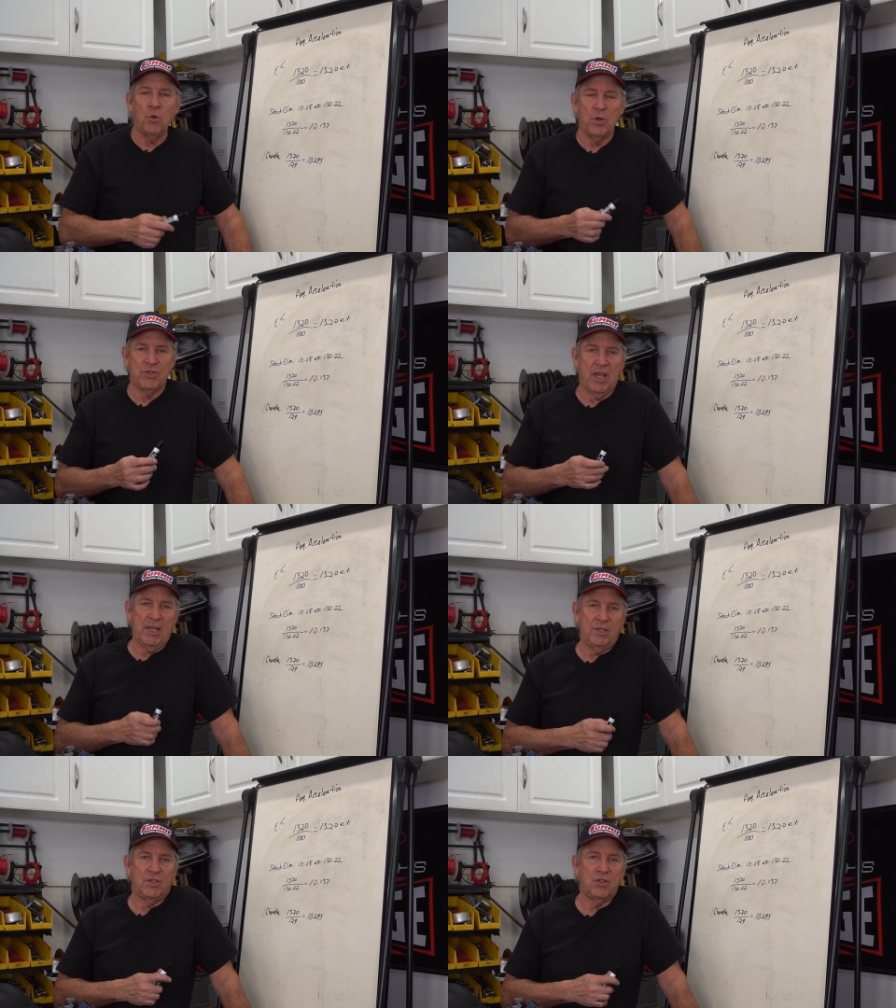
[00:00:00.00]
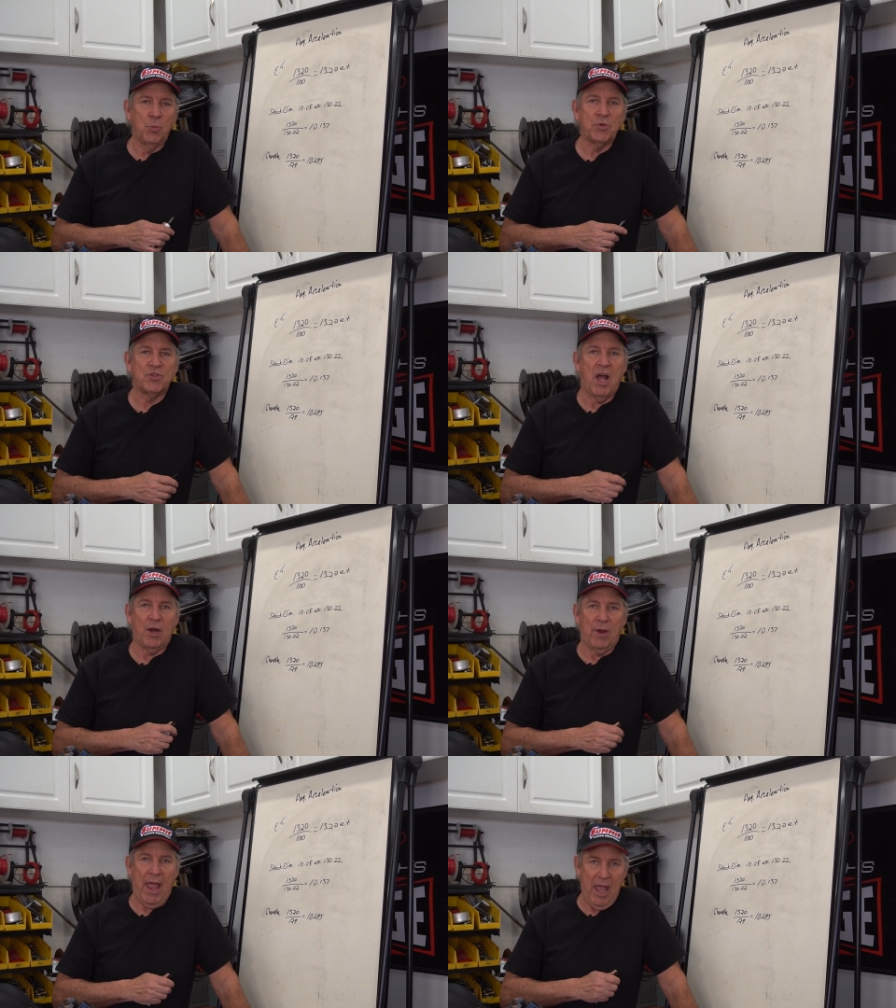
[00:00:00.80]
who is a super
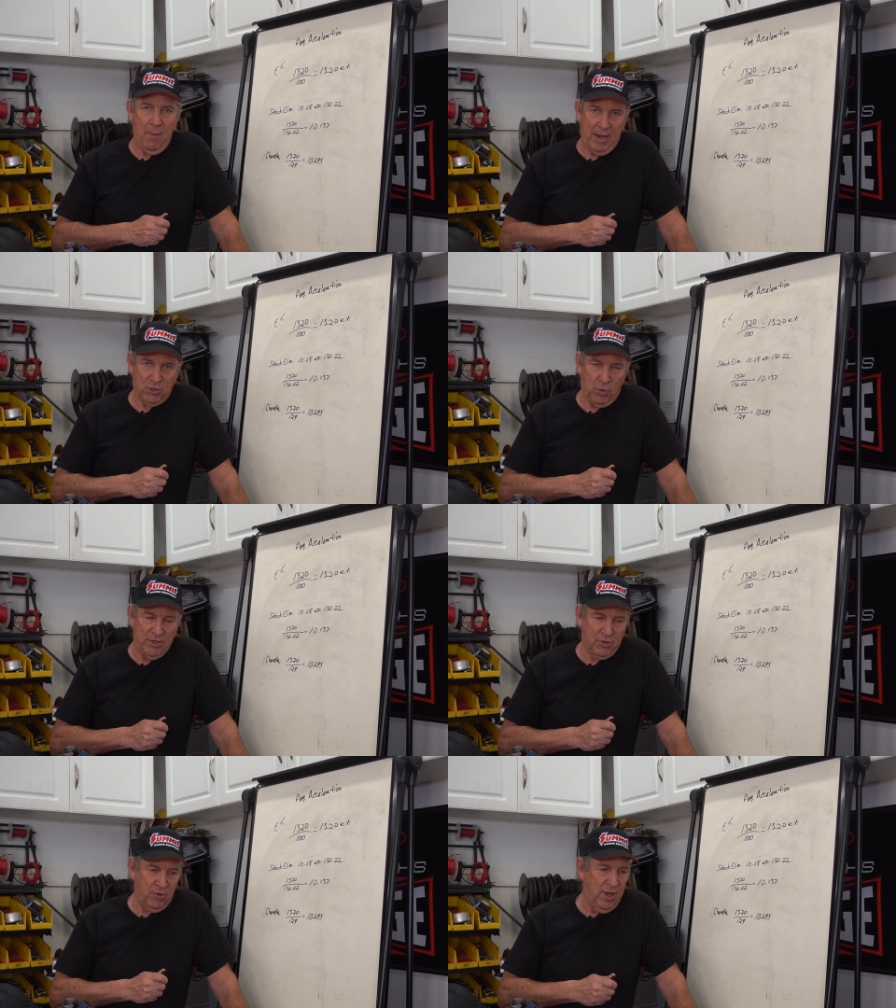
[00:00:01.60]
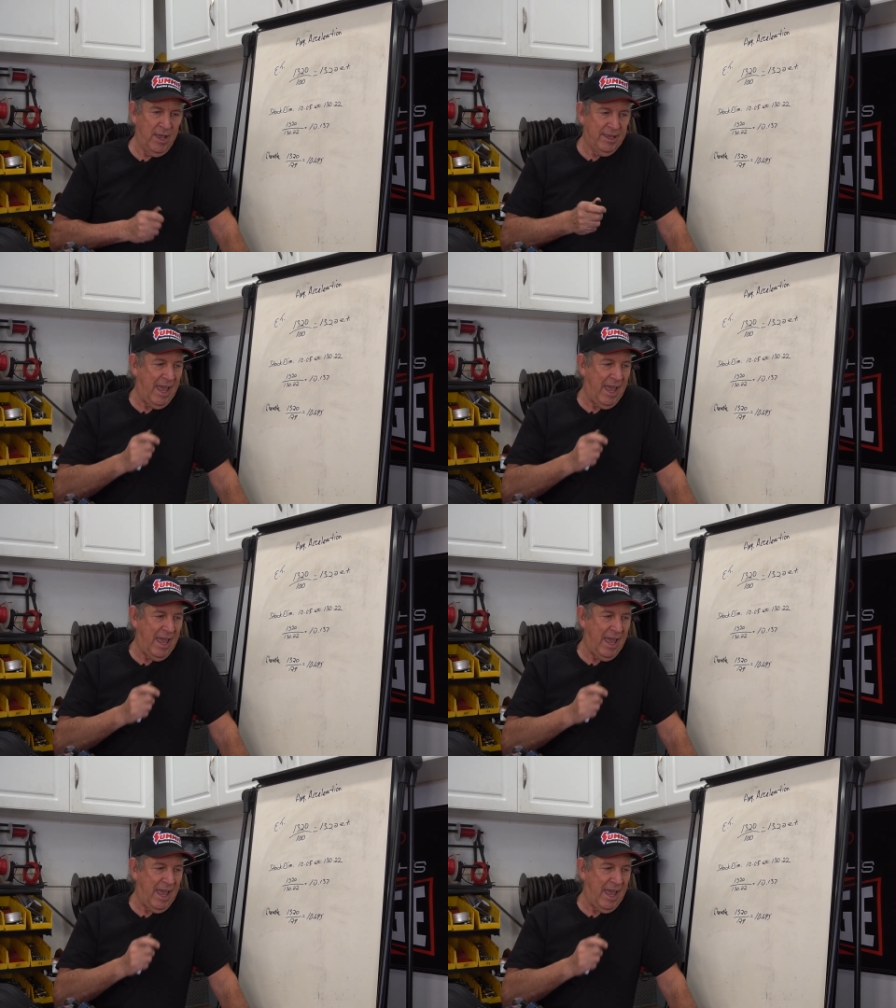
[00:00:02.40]
stock A M X racer,